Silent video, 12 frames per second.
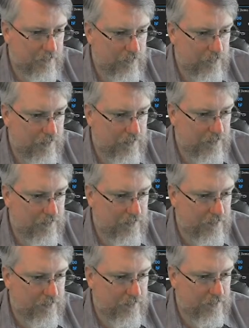with
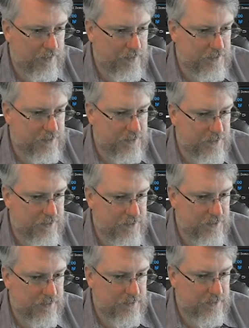this.
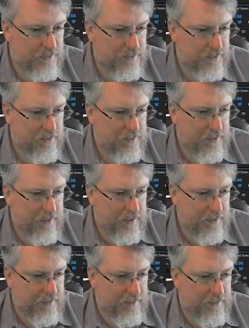
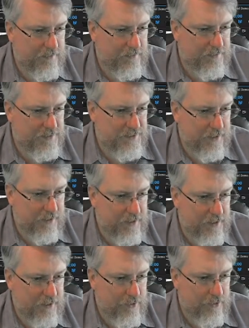And this
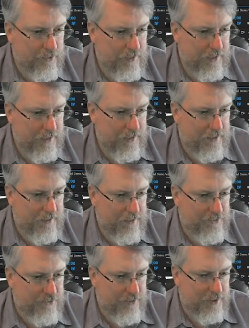audio and
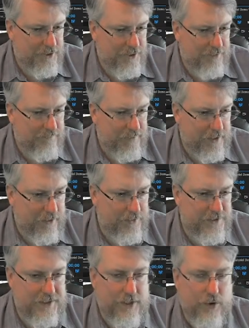introduction video
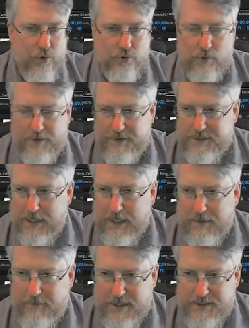is the old one that's
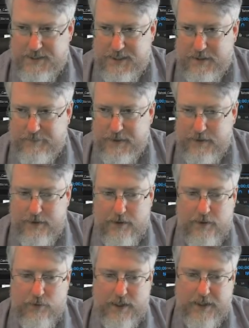kind of messed up.
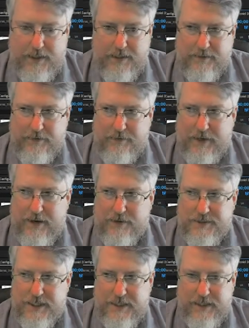What I need to do now
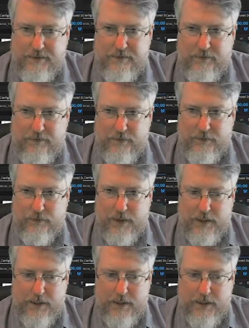is I need to